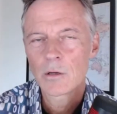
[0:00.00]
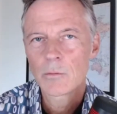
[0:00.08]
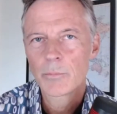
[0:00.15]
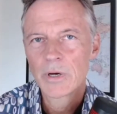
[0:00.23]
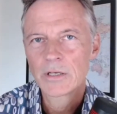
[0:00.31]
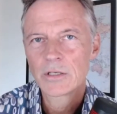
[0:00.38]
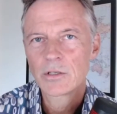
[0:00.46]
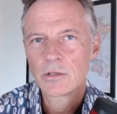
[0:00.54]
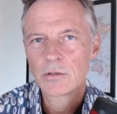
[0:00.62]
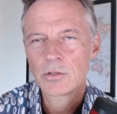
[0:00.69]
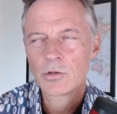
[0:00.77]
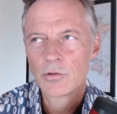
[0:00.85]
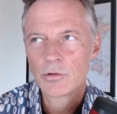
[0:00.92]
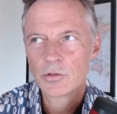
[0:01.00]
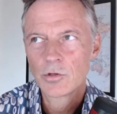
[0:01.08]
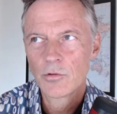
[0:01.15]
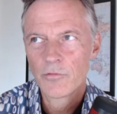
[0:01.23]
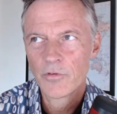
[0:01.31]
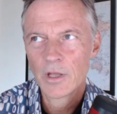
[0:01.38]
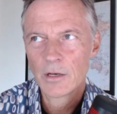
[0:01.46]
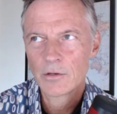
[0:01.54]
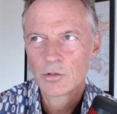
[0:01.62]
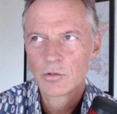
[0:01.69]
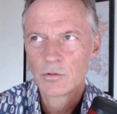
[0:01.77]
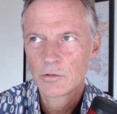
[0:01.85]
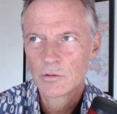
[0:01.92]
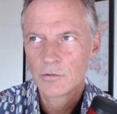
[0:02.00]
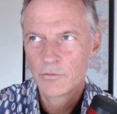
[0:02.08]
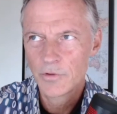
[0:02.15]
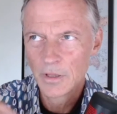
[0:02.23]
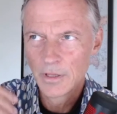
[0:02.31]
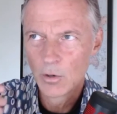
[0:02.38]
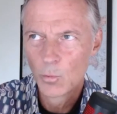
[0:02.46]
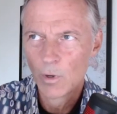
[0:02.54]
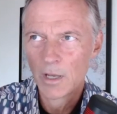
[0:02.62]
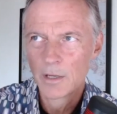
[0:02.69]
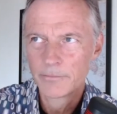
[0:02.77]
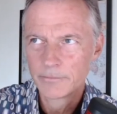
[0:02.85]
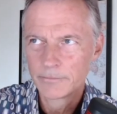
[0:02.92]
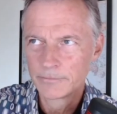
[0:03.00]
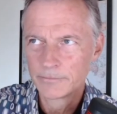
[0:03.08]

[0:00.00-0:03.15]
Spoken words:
But do you feel that way